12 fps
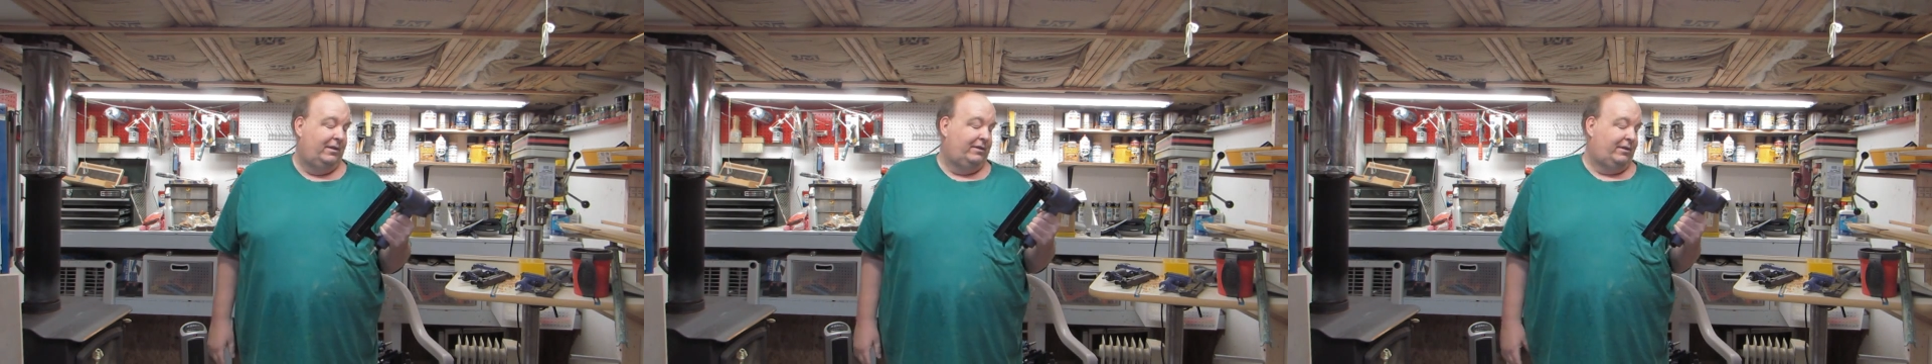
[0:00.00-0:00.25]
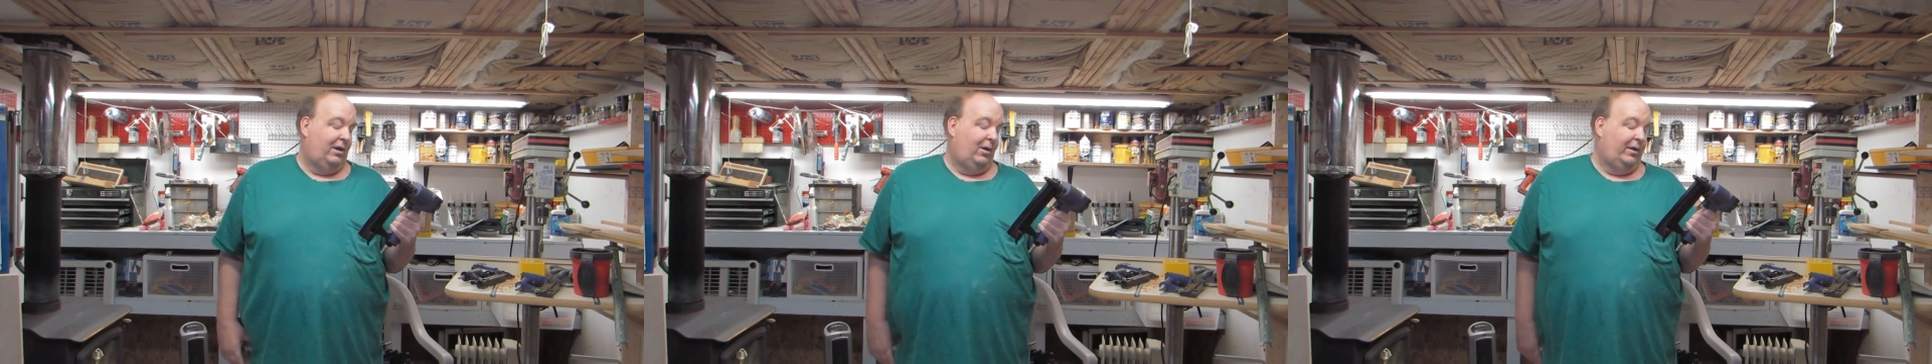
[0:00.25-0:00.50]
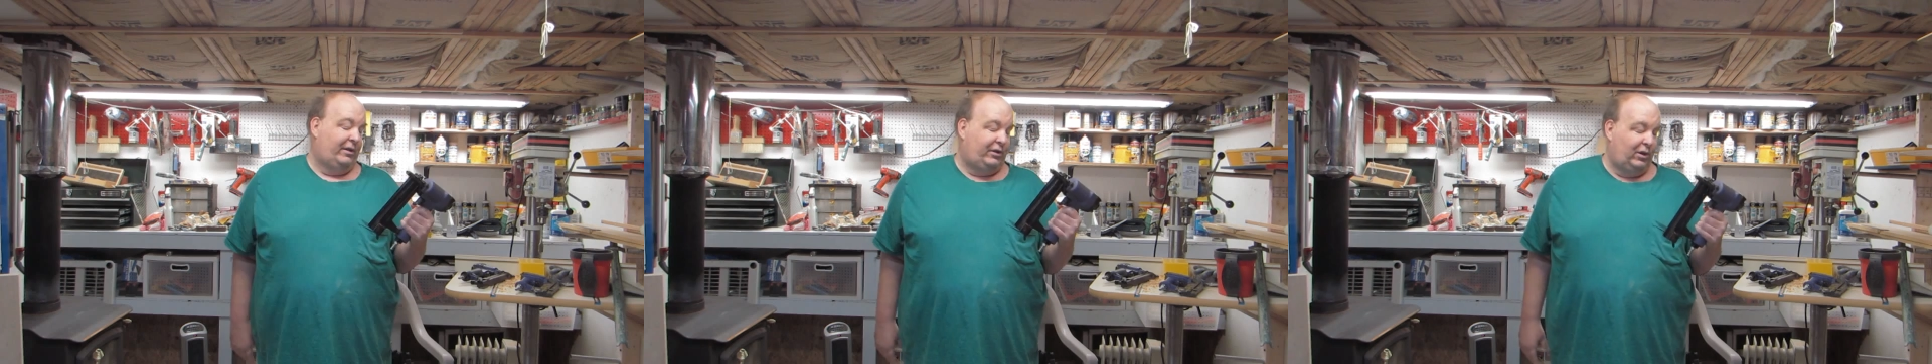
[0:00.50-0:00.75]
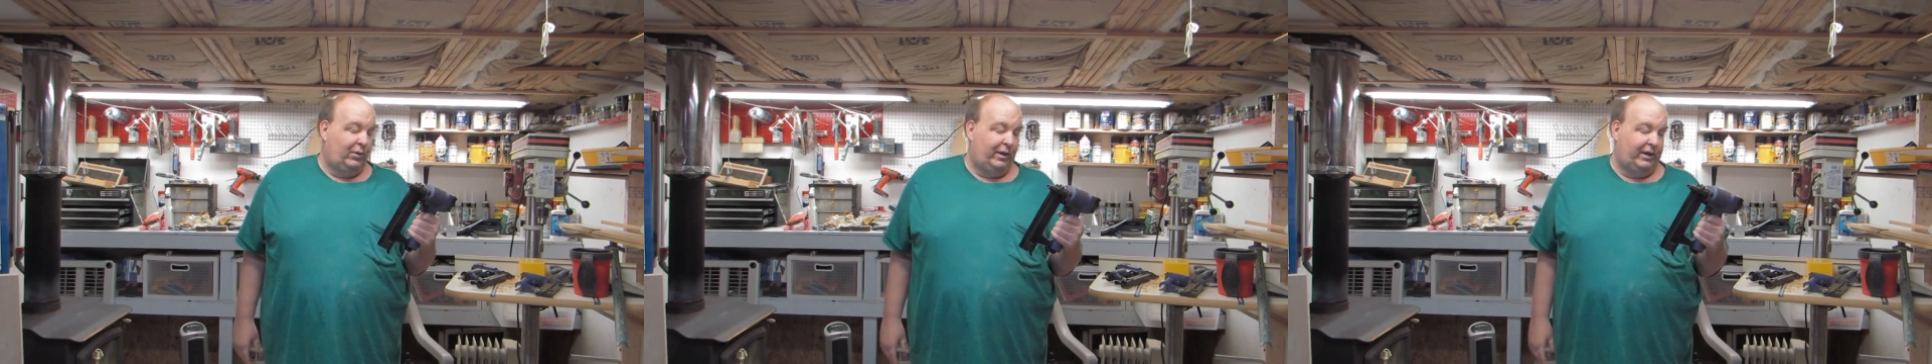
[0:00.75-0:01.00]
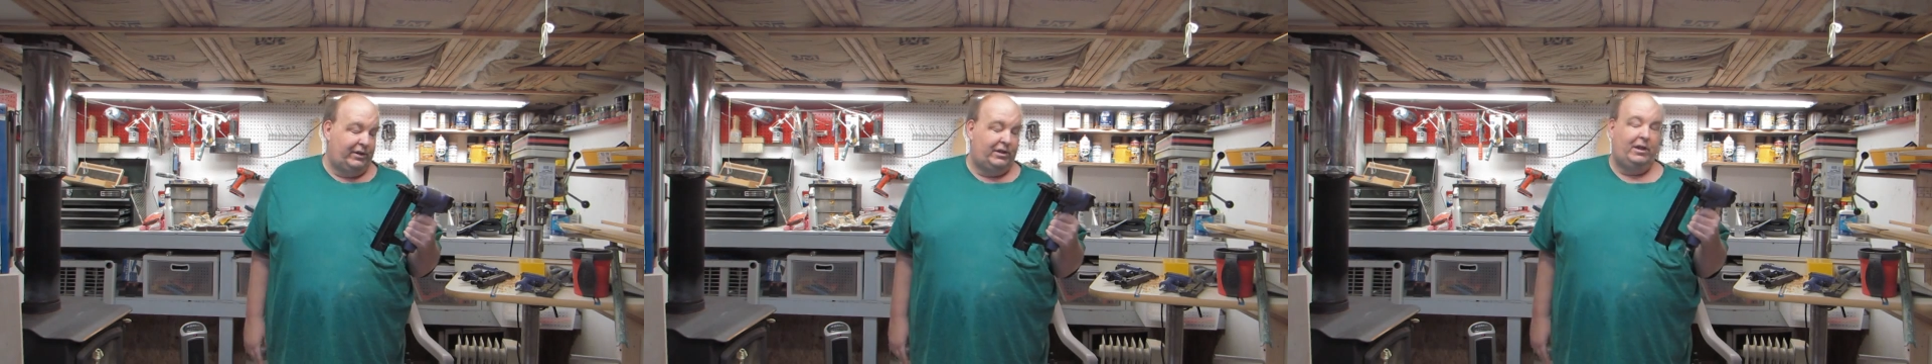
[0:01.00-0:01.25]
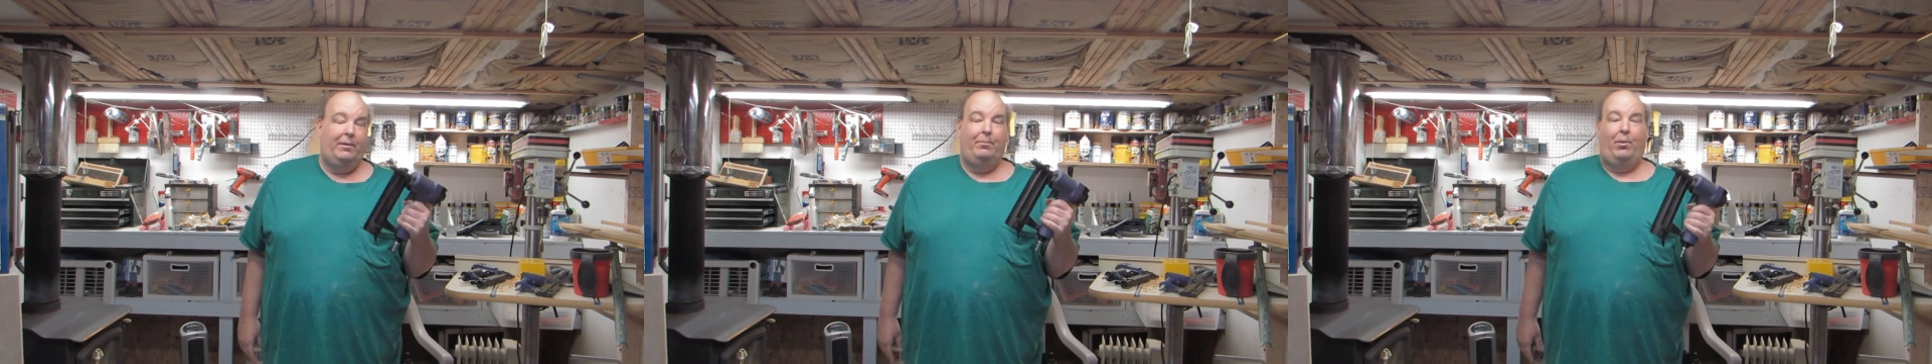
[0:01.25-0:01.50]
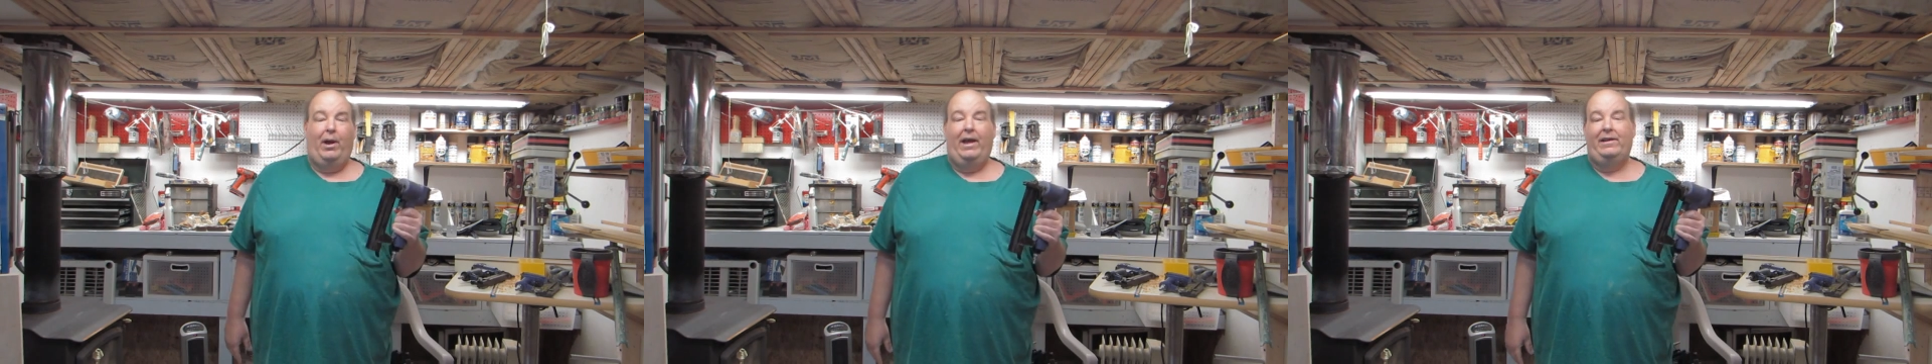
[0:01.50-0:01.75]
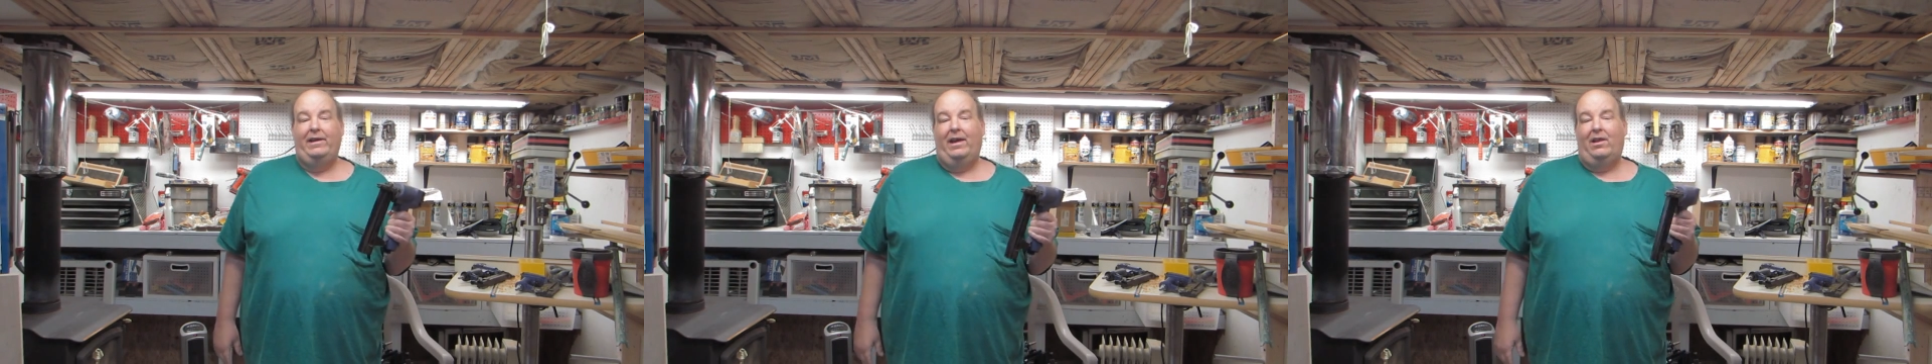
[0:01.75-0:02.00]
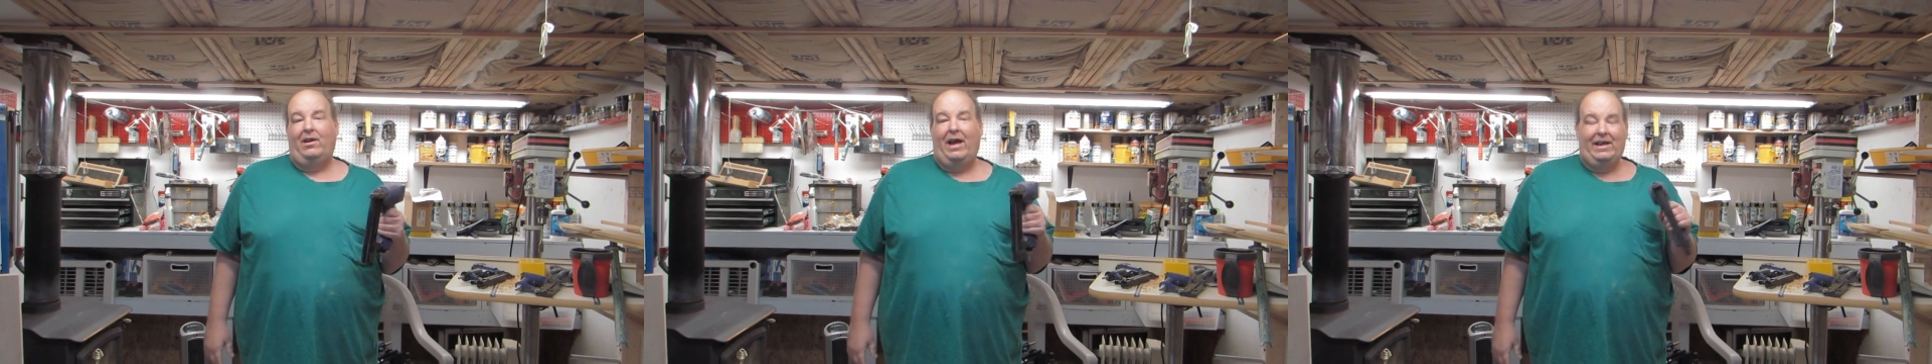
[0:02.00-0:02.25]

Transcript: So the 2-inch brad nailer,